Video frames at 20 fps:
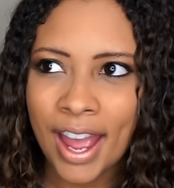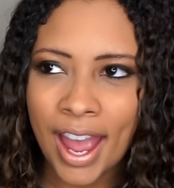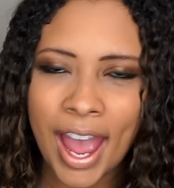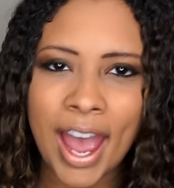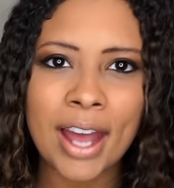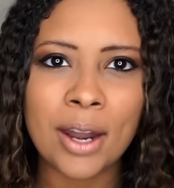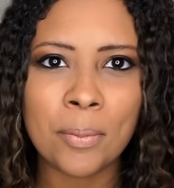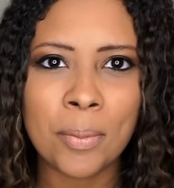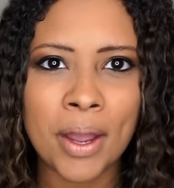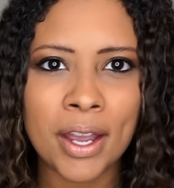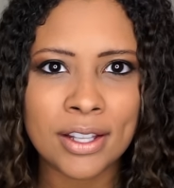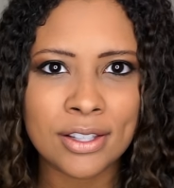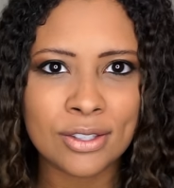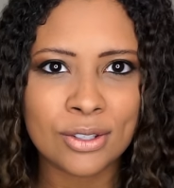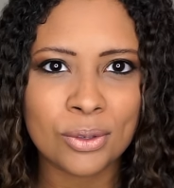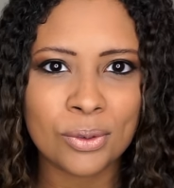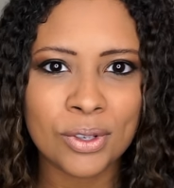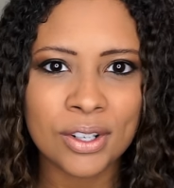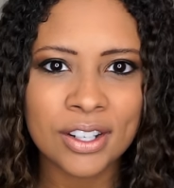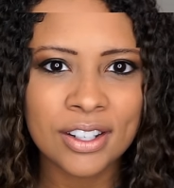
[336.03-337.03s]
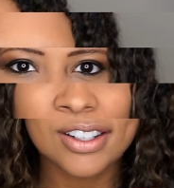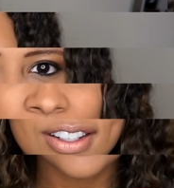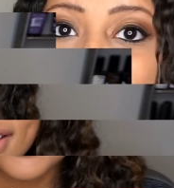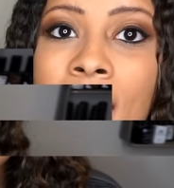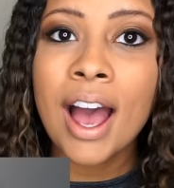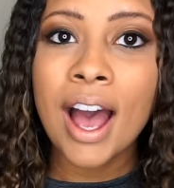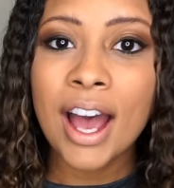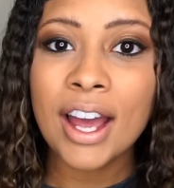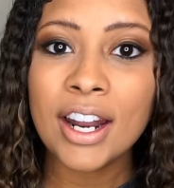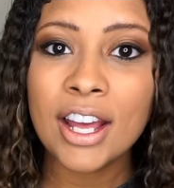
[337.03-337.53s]
at a pet store.
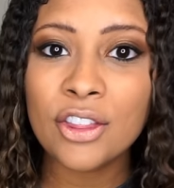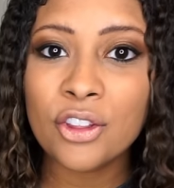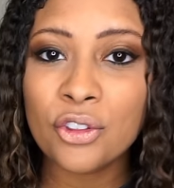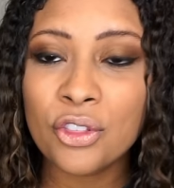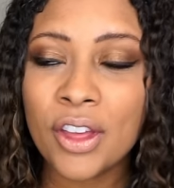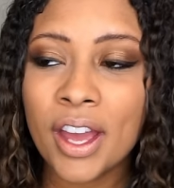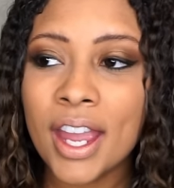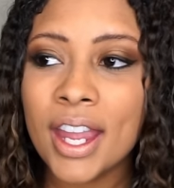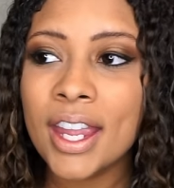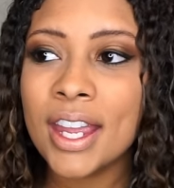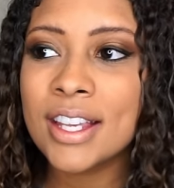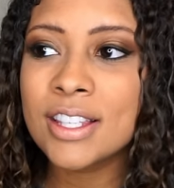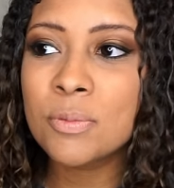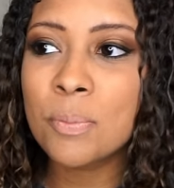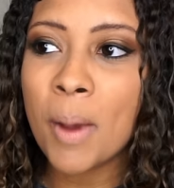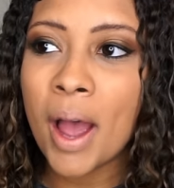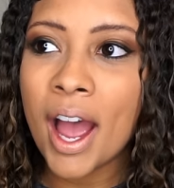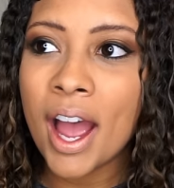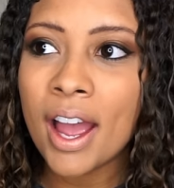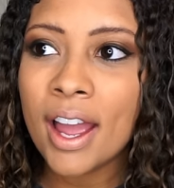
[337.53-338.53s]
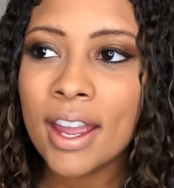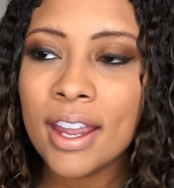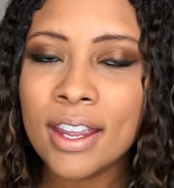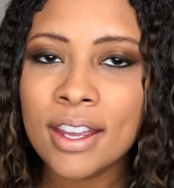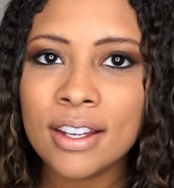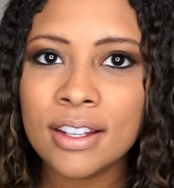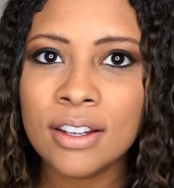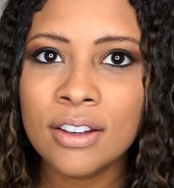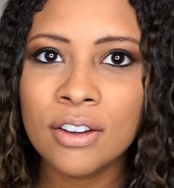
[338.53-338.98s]
Another thing is buying